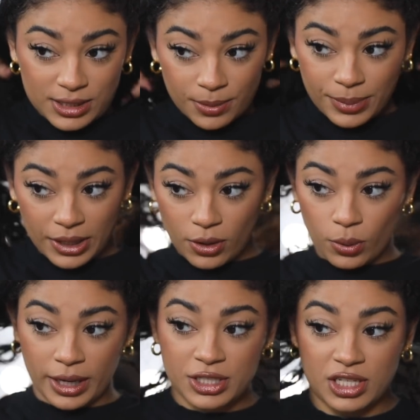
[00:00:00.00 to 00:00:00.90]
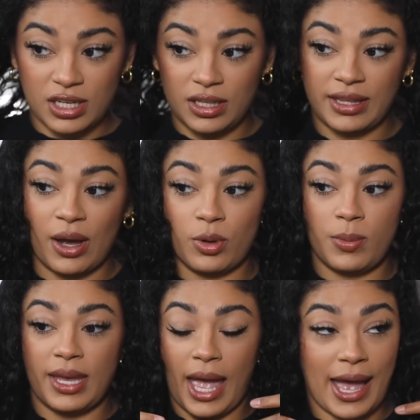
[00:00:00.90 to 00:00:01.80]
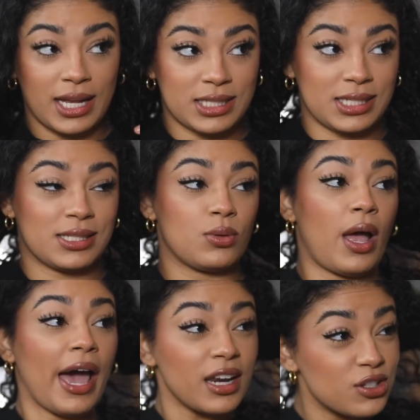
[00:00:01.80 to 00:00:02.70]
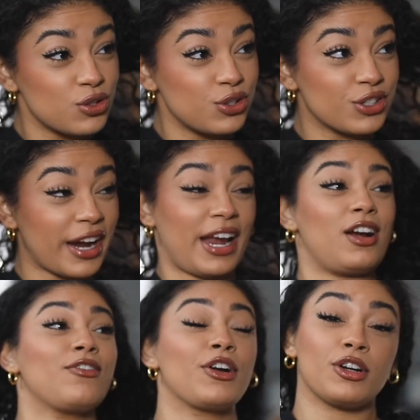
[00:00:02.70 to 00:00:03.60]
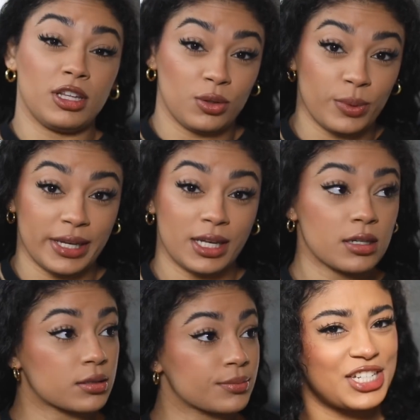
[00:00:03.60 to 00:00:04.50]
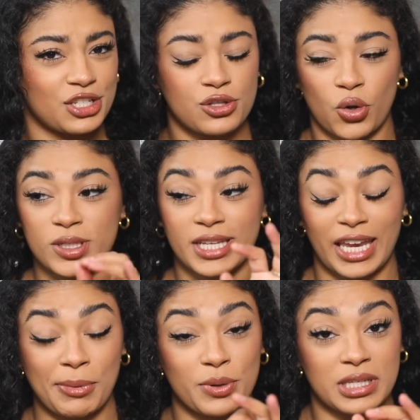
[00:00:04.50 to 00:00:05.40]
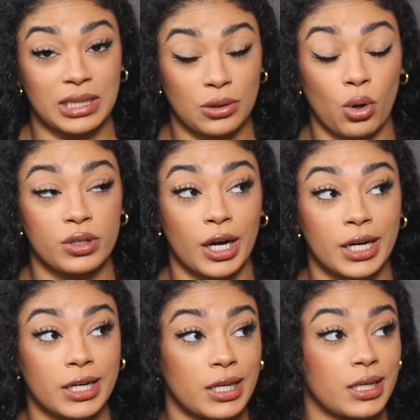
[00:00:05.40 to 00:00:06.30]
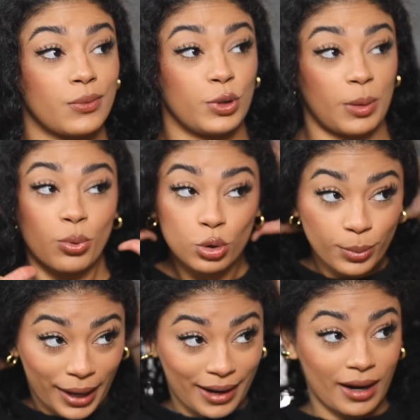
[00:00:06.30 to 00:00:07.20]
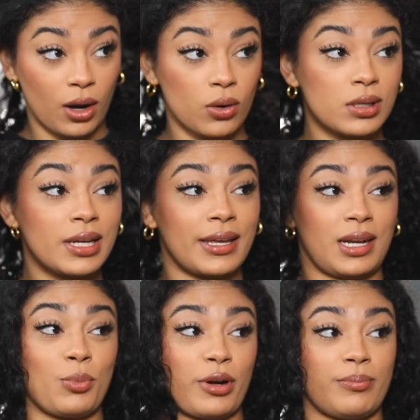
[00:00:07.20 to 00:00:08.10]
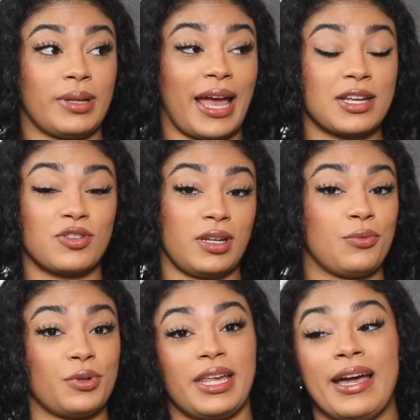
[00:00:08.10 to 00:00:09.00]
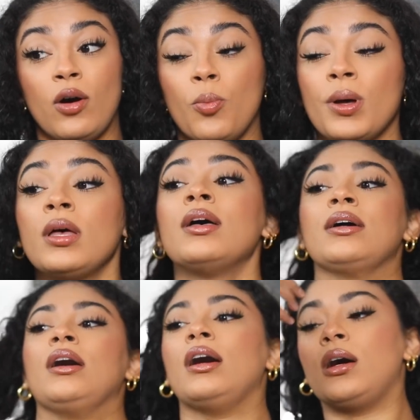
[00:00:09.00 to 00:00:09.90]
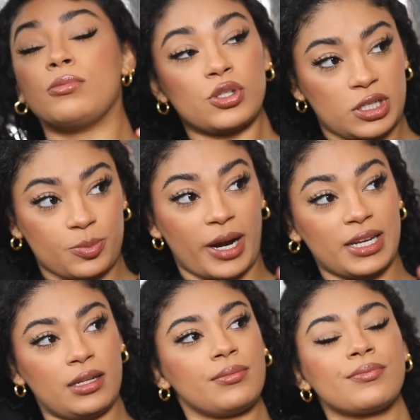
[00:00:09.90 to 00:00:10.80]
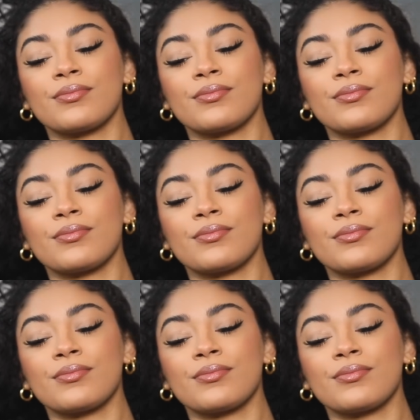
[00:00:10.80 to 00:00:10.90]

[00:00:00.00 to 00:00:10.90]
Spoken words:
a big question that would be asked is, how did you do your hair for underneath the wig? I just noticed the camera was a little dark when I pulled my hair out, and I'm wearing black, so it didn't really help. So I just braided it.